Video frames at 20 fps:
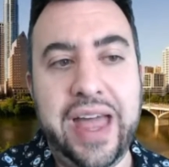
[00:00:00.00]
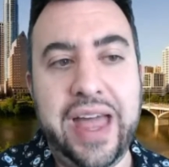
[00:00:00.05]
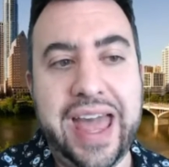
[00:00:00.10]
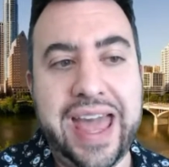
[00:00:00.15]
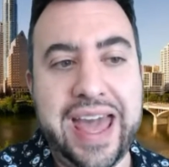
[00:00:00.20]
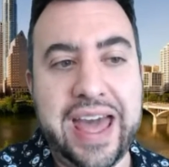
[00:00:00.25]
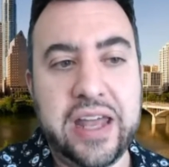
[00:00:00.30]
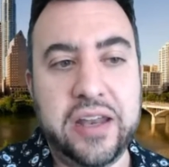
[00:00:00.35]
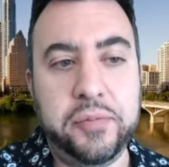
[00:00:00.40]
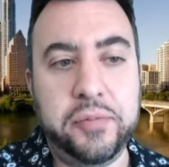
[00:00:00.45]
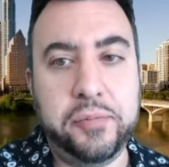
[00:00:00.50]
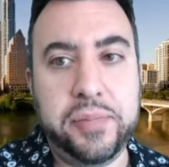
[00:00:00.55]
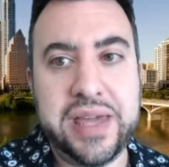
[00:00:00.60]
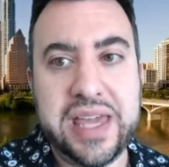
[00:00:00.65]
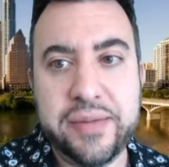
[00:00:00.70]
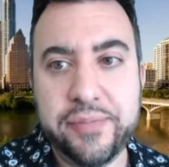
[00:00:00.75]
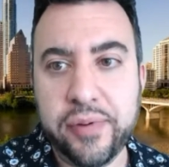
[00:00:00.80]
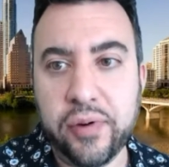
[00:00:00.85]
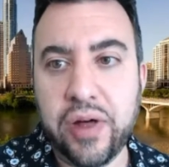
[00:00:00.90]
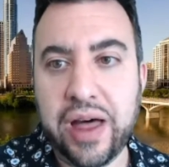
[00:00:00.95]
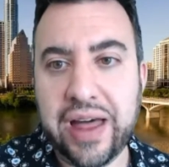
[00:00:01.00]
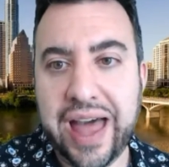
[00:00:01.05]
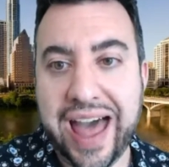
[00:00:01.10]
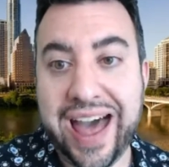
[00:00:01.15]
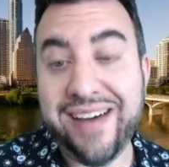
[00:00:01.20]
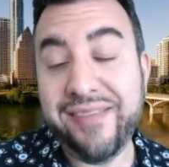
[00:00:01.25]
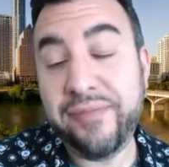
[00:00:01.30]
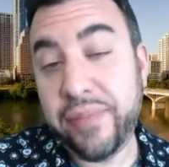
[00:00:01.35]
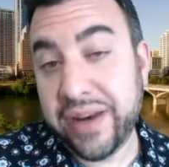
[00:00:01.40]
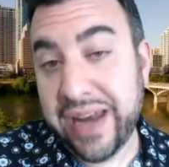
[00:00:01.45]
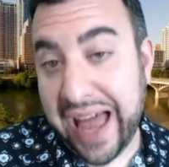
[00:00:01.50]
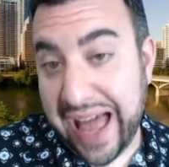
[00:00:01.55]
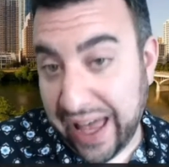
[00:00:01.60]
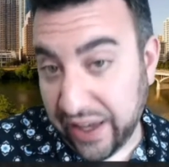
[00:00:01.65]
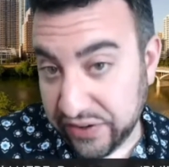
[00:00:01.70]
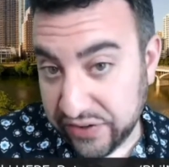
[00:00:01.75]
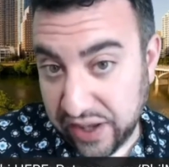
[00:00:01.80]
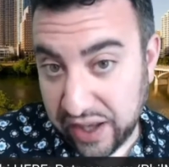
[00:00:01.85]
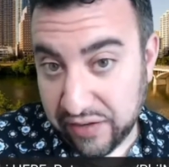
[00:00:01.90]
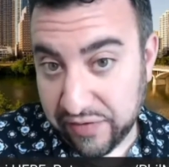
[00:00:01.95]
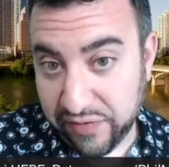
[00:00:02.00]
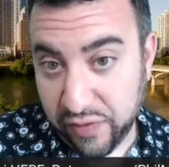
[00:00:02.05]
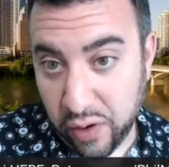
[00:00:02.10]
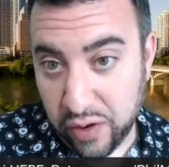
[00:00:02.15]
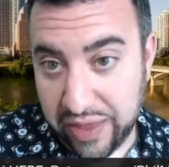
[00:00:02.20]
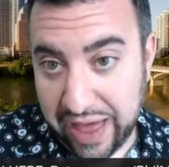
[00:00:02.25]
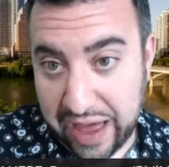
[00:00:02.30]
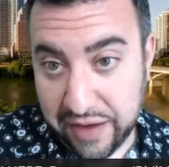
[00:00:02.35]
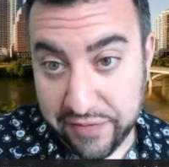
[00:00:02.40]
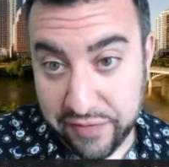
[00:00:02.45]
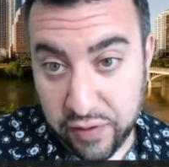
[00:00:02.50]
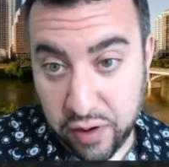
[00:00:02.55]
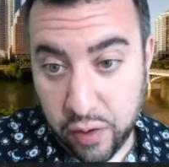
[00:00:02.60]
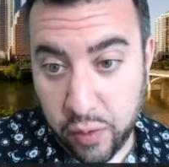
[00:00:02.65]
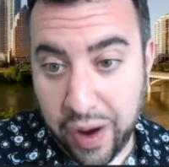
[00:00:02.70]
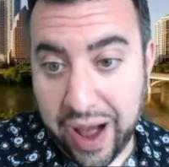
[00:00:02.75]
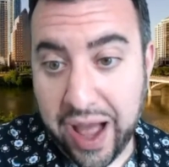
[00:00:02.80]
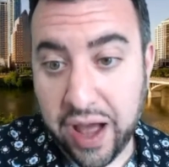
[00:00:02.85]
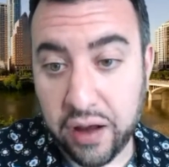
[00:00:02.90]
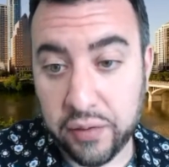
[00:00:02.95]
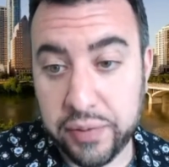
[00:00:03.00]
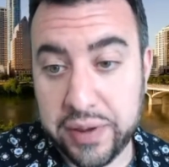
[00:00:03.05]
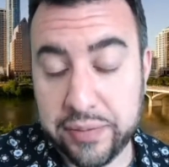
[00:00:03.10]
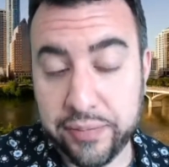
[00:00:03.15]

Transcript: And people have been asking for that for a while.